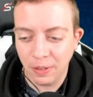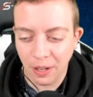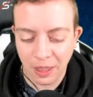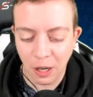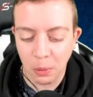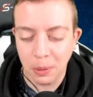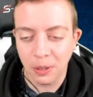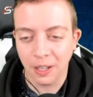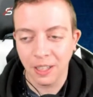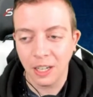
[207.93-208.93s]

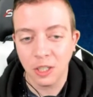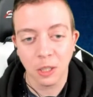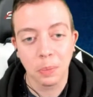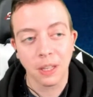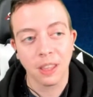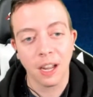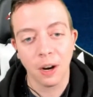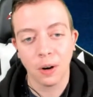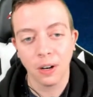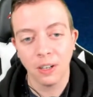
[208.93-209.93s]
therapeutic leeches, but
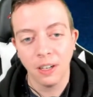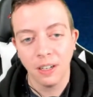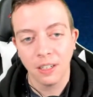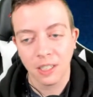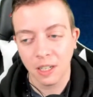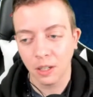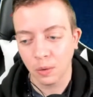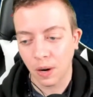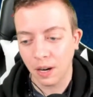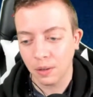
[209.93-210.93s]
they are
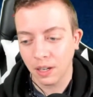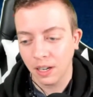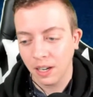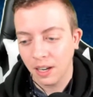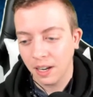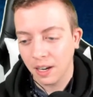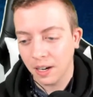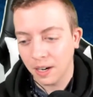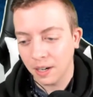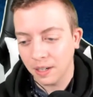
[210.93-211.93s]
still around.
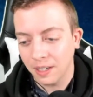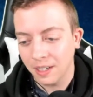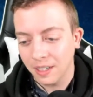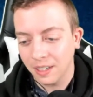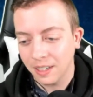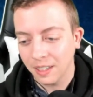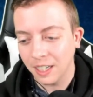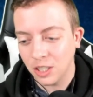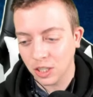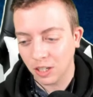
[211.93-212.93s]
Uh,
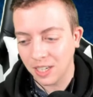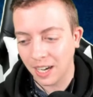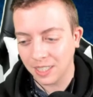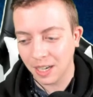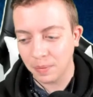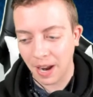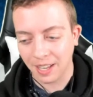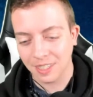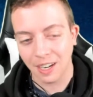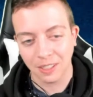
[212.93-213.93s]
leeches are tasty,
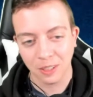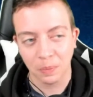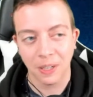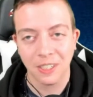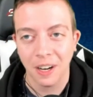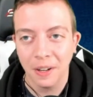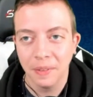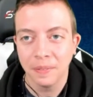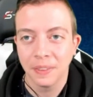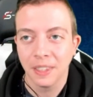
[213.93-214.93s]
maggots not so much.
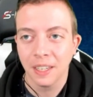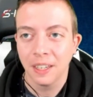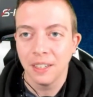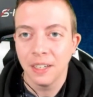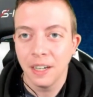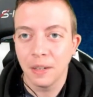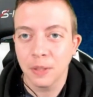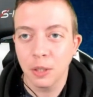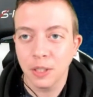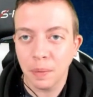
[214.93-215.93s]

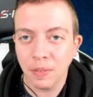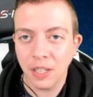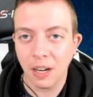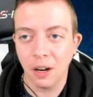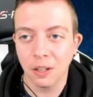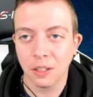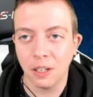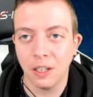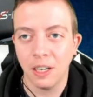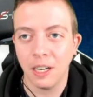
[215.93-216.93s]
Um, so some of the
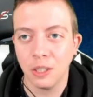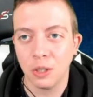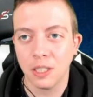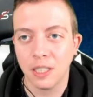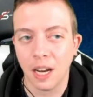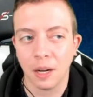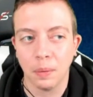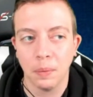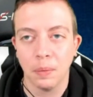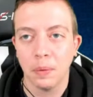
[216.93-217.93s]
other
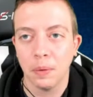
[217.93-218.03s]
interesting